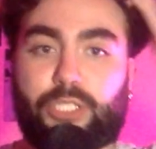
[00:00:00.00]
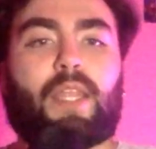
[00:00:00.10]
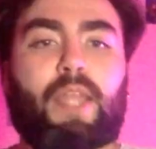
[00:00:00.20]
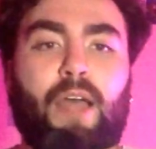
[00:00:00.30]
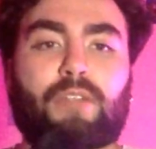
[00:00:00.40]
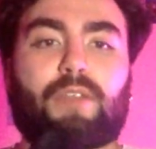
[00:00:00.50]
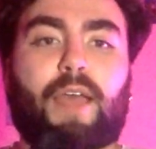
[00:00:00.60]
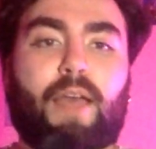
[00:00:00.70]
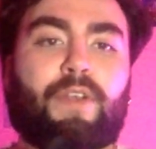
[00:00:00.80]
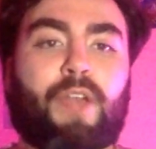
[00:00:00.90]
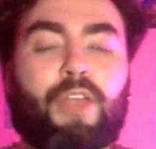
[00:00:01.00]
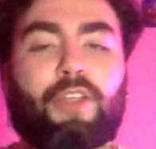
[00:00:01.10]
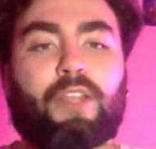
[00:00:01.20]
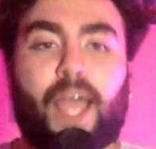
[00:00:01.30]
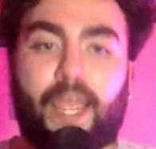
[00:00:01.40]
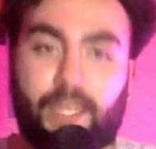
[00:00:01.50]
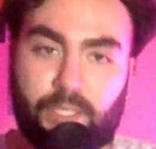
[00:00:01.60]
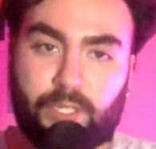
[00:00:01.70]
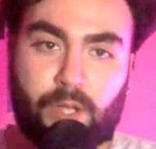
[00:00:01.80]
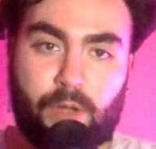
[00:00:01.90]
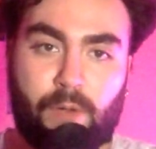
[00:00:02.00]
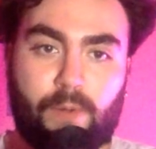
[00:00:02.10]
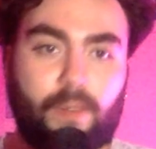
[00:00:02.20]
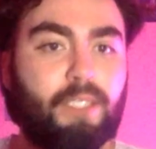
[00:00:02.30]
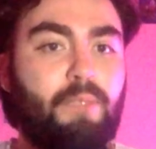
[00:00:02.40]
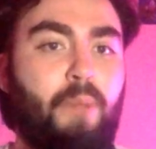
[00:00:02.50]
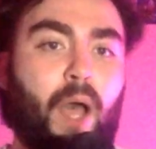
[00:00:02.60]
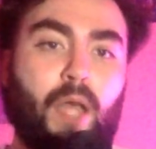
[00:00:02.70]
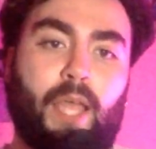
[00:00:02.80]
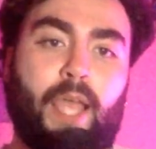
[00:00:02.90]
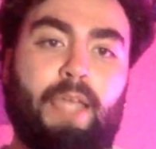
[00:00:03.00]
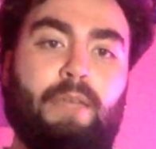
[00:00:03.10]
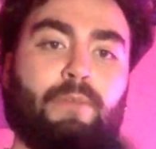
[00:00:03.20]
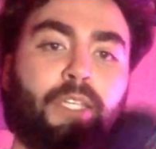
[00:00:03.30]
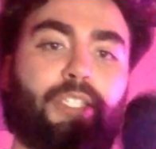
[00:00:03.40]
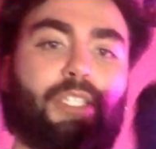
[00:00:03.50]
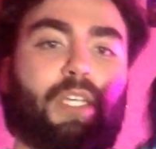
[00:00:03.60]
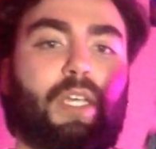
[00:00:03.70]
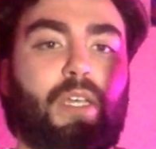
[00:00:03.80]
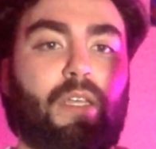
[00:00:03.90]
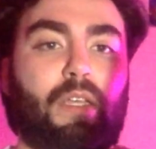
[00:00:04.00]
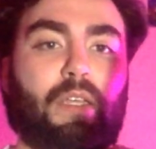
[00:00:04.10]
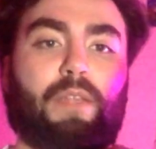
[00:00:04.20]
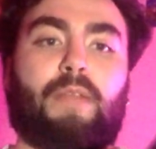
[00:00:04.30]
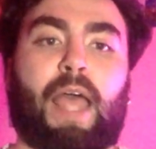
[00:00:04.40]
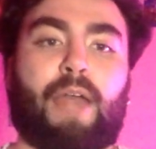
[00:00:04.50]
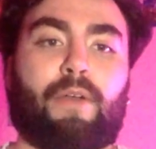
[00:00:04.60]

And I also have another light, a spotlight, which I don't